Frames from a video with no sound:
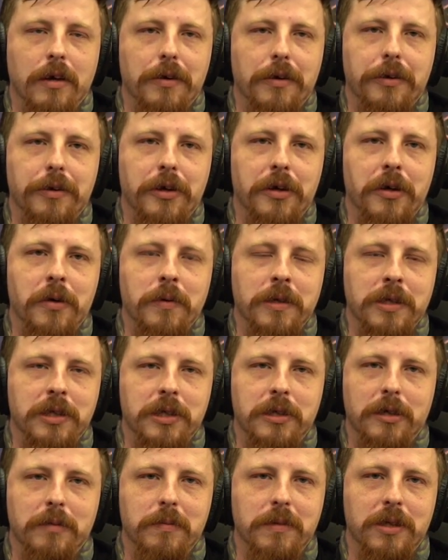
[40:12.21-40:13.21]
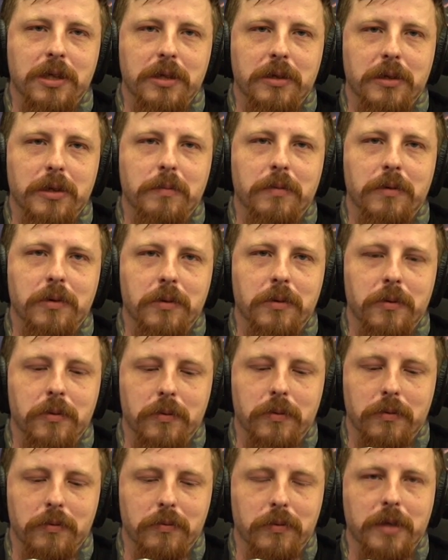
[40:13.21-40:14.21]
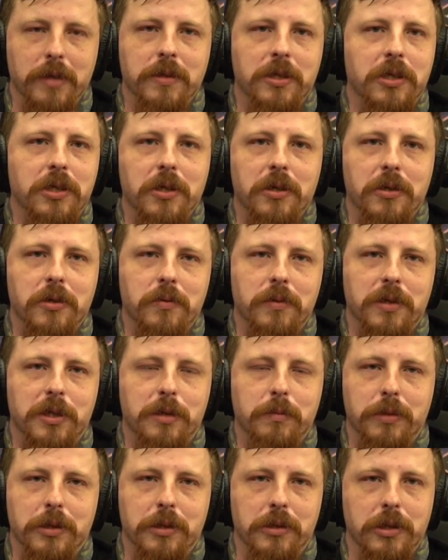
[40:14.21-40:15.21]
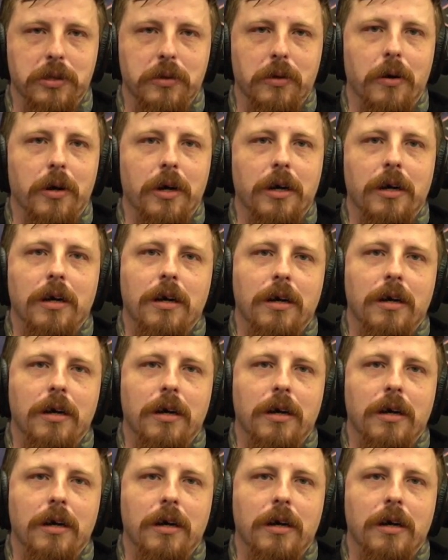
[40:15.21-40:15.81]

Early going to WCW, Rey Mysterio was the bigger star.